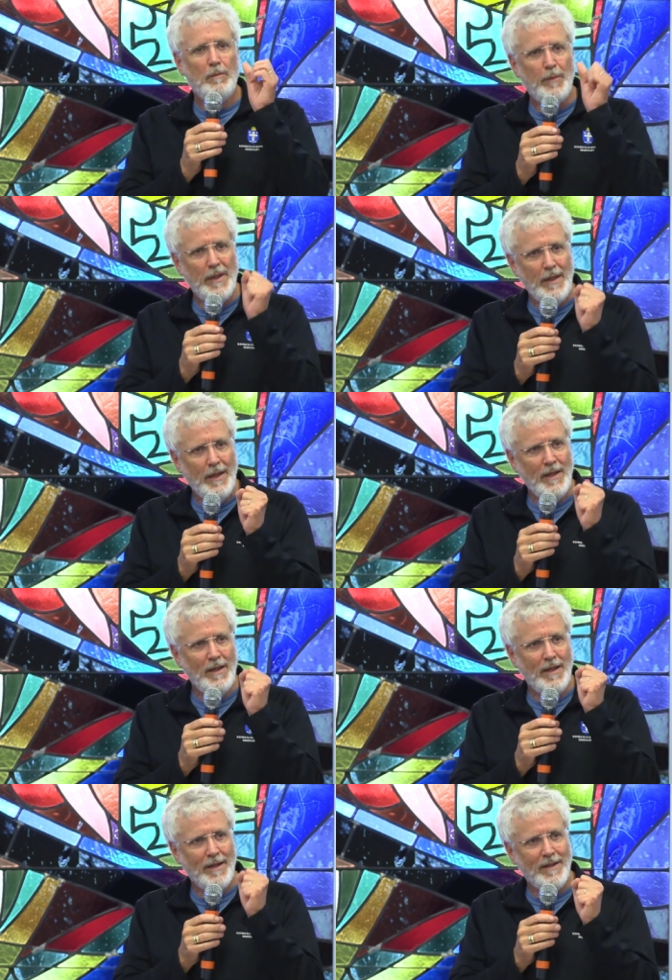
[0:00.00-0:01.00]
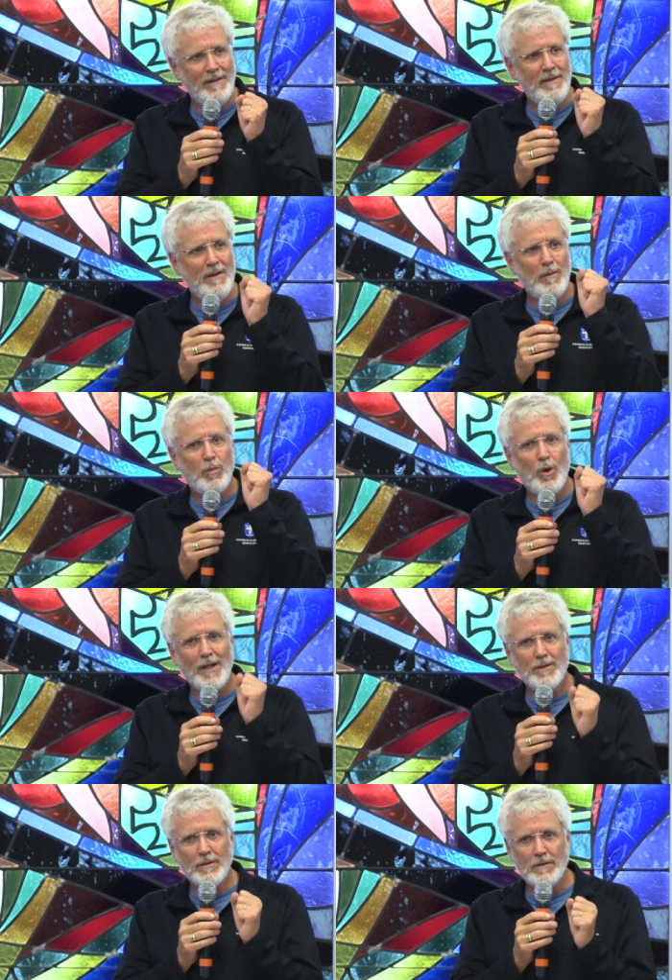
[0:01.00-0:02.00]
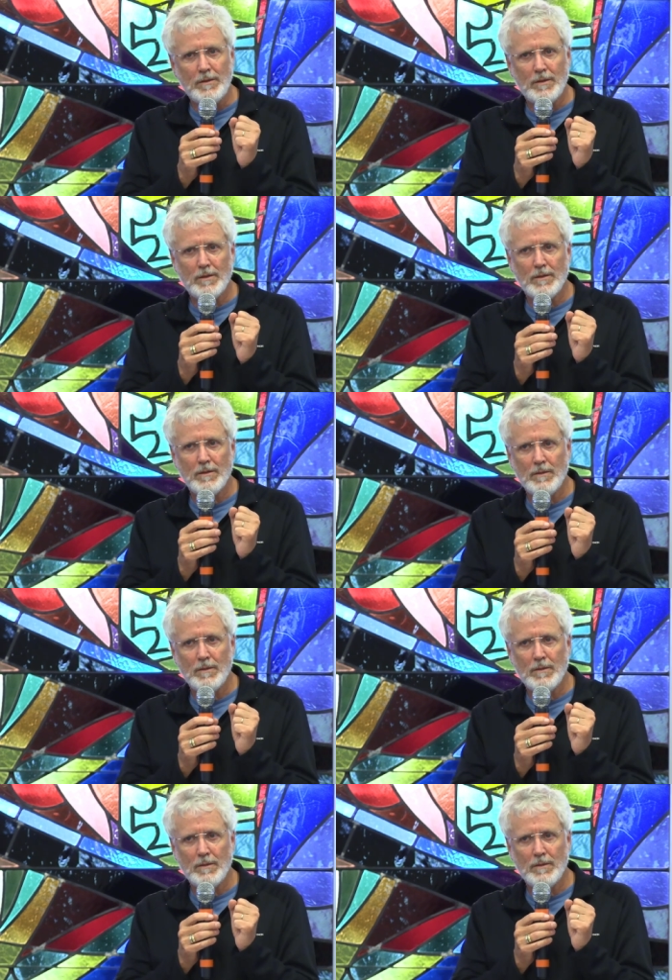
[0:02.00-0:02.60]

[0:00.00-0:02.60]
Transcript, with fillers: Being in the presence.